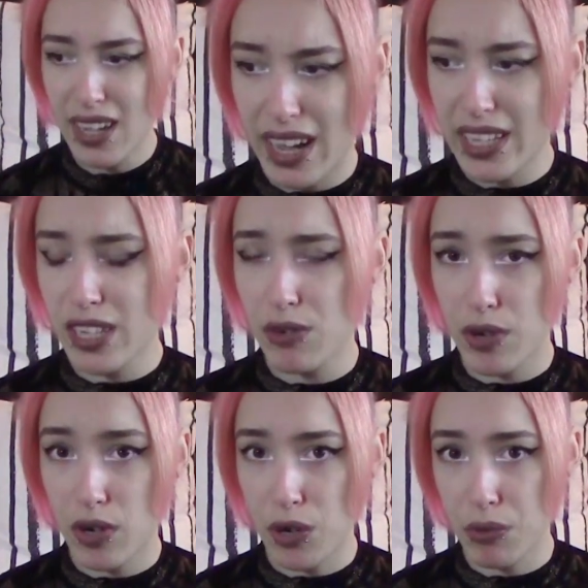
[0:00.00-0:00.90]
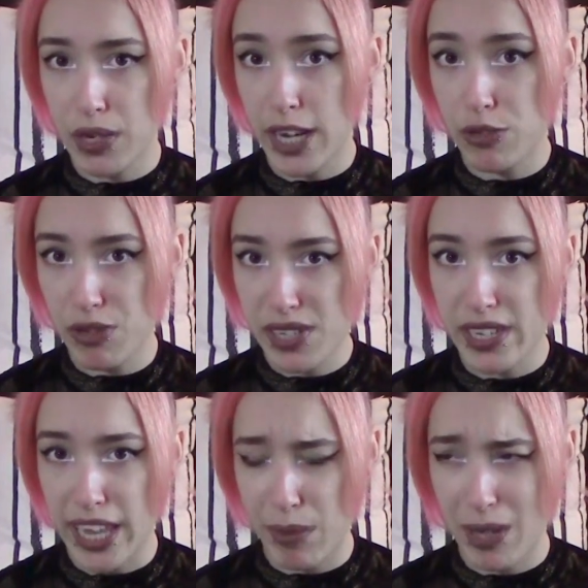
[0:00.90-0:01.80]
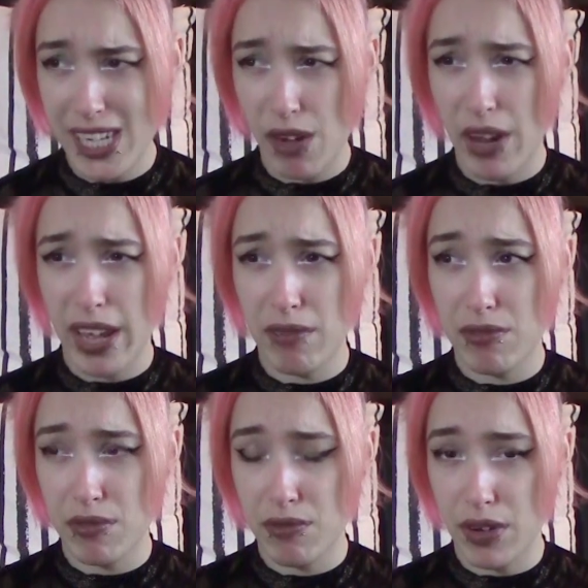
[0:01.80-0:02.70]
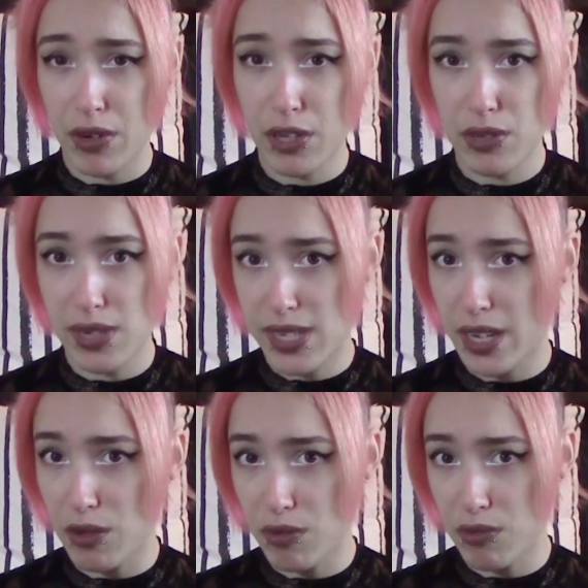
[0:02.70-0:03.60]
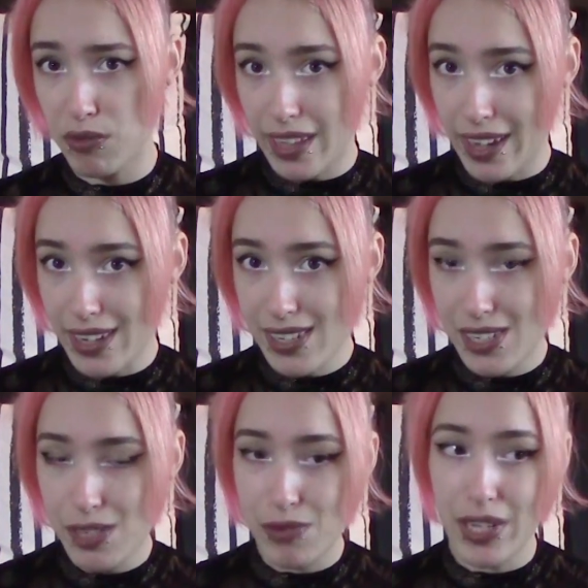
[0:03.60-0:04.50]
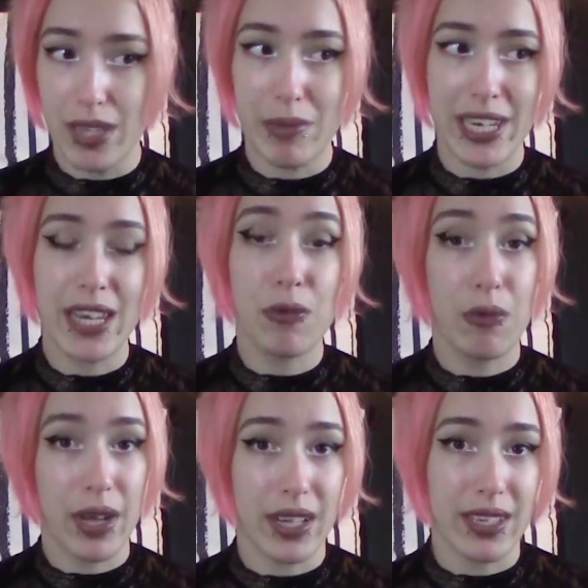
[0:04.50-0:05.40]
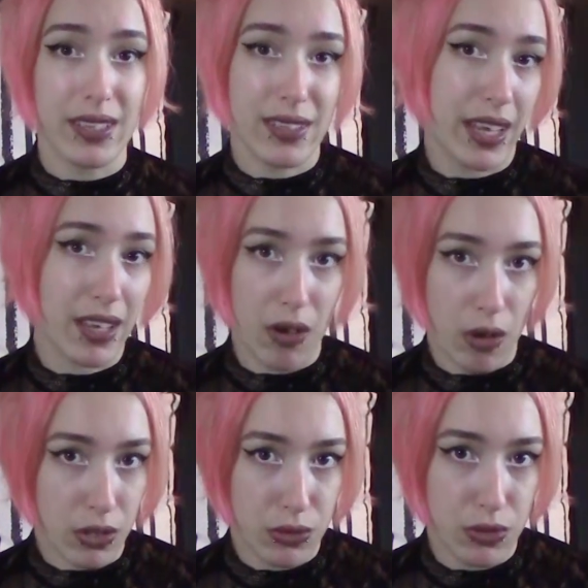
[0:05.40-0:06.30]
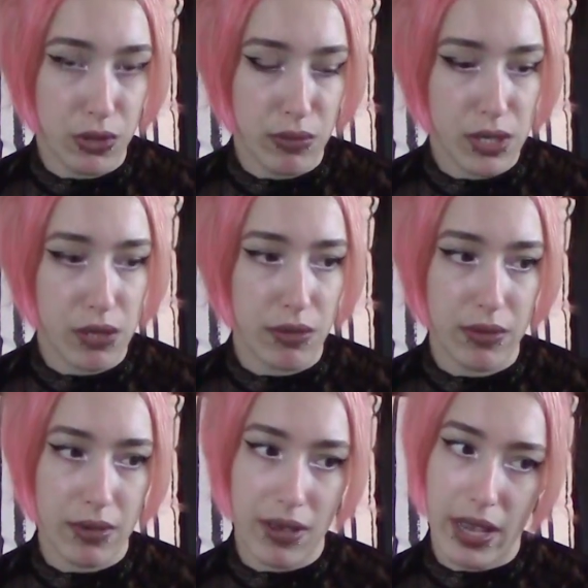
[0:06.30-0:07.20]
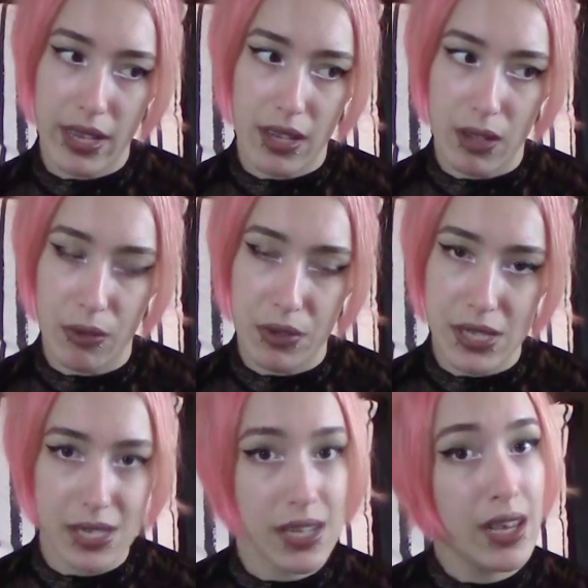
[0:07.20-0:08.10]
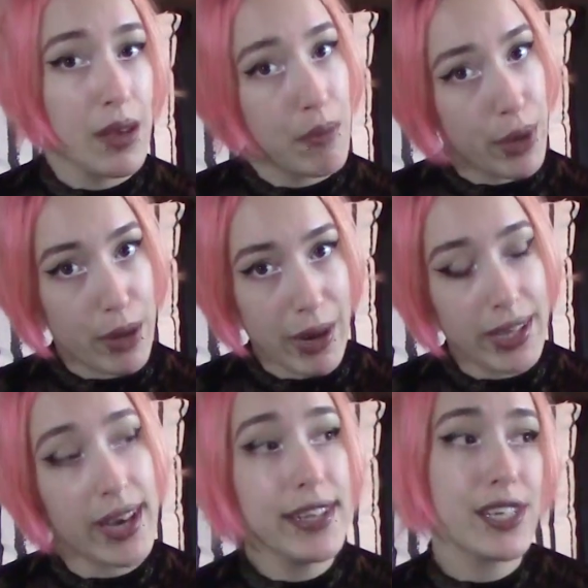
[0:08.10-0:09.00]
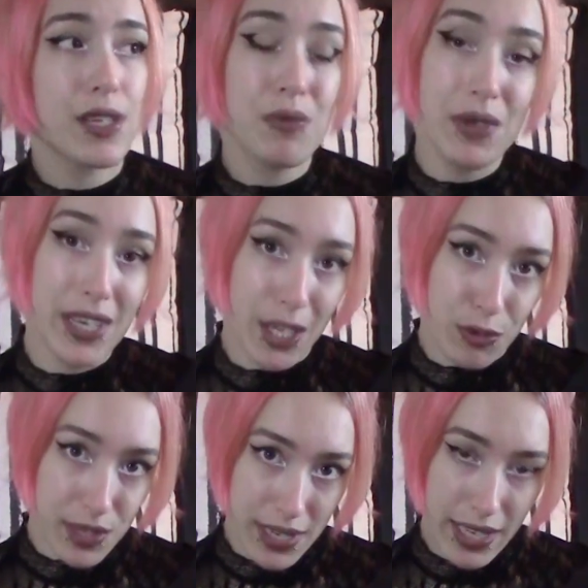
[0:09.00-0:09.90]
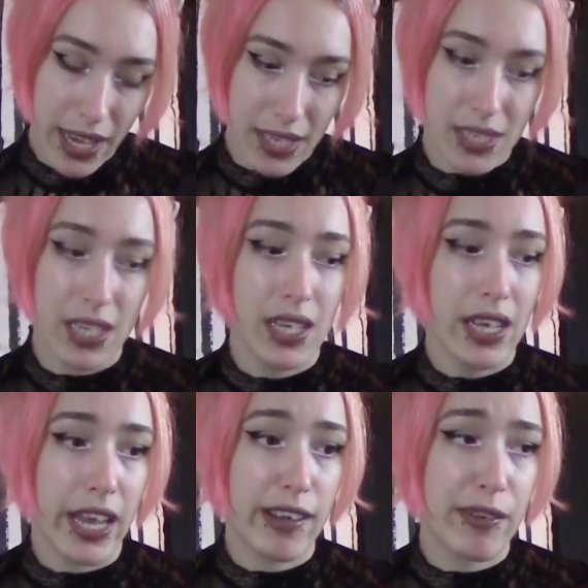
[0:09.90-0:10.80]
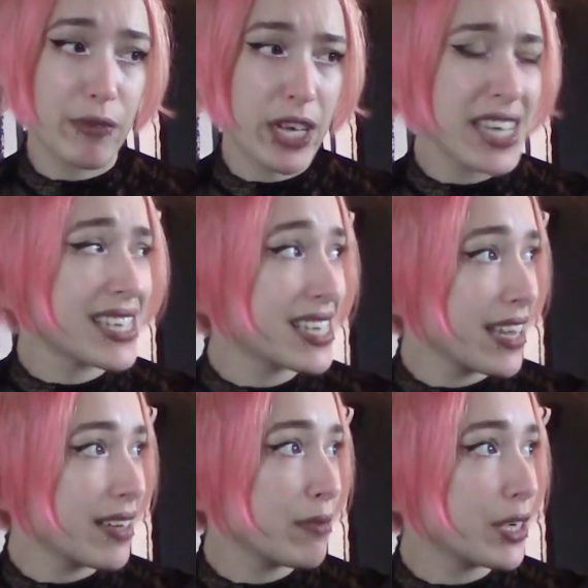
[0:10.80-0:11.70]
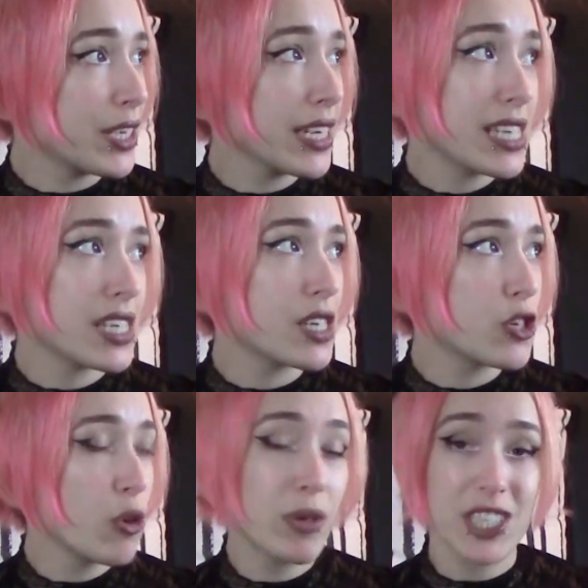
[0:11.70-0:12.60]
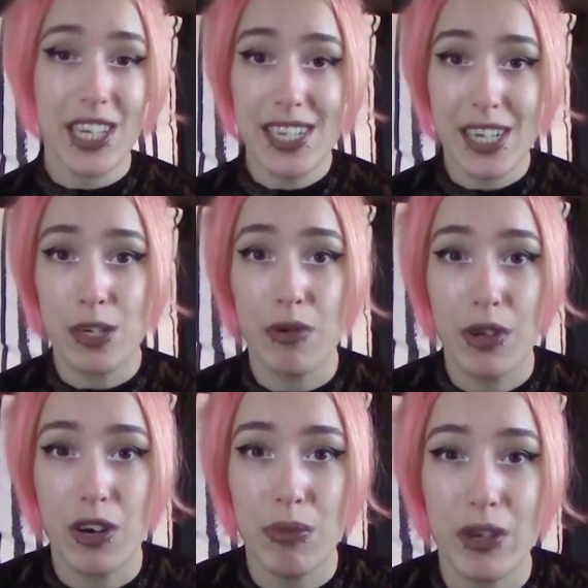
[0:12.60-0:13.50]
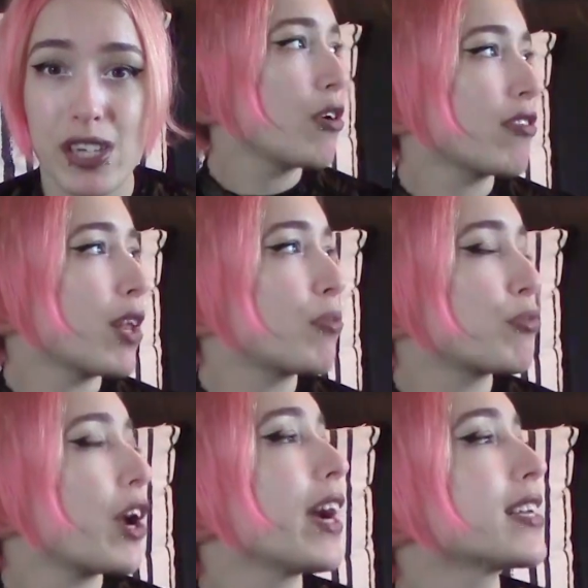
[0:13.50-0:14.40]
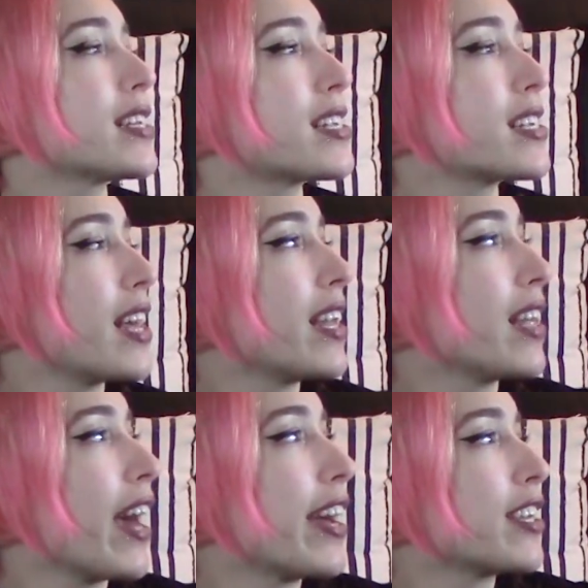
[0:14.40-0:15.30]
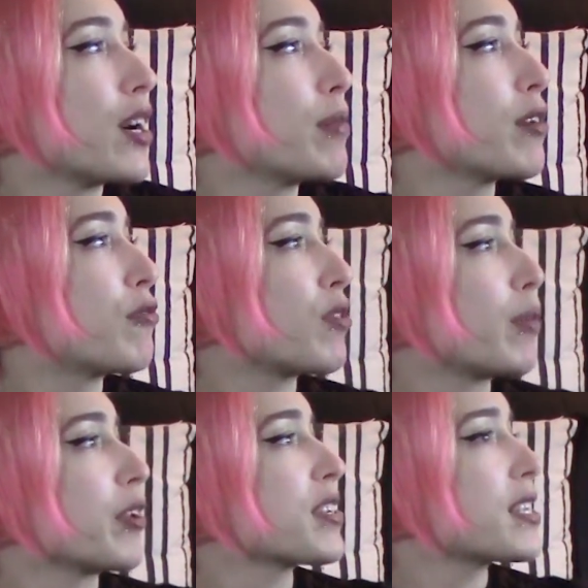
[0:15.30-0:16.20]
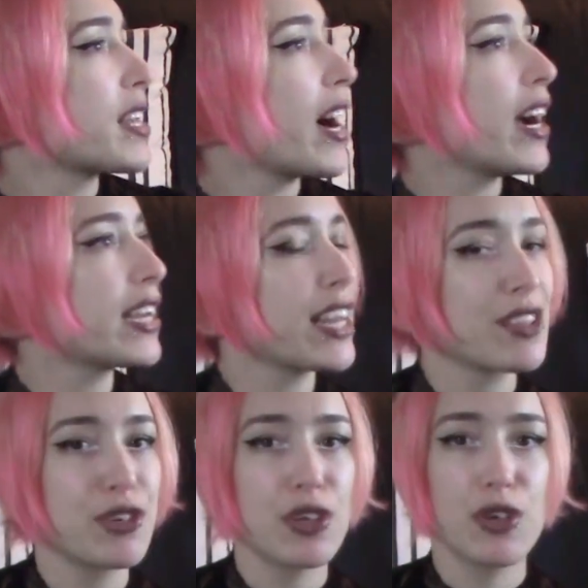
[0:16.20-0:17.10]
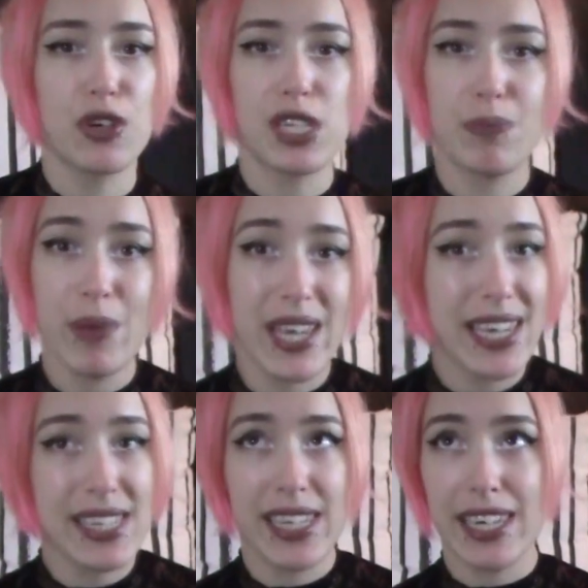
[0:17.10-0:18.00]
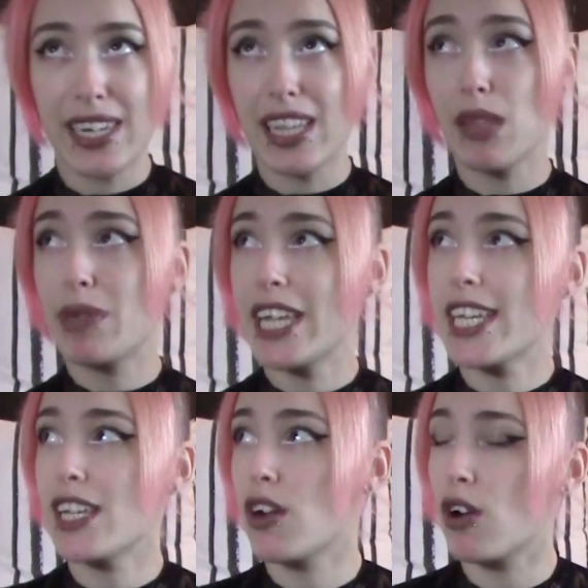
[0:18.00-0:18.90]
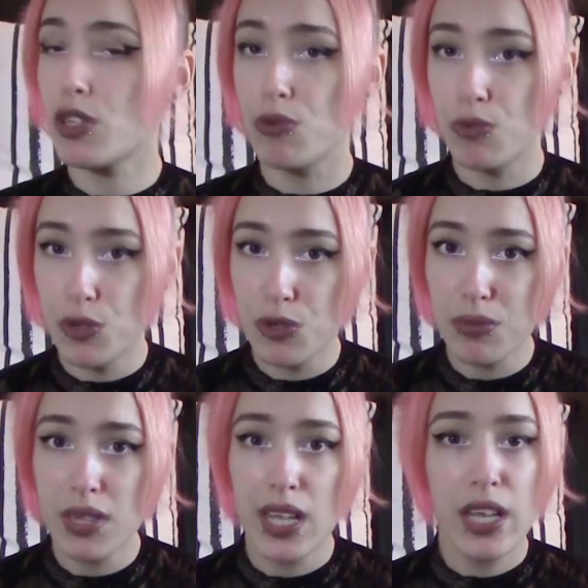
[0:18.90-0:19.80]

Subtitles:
I like to record with natural sunlight because I don't have very good set of lights to illuminate well like all the rooms, so I always pair my lights with natural sunlight. And then when it's summer, it's so much easier to record because you have that bright sunlight coming from outside, entering your space and illuminating all the room.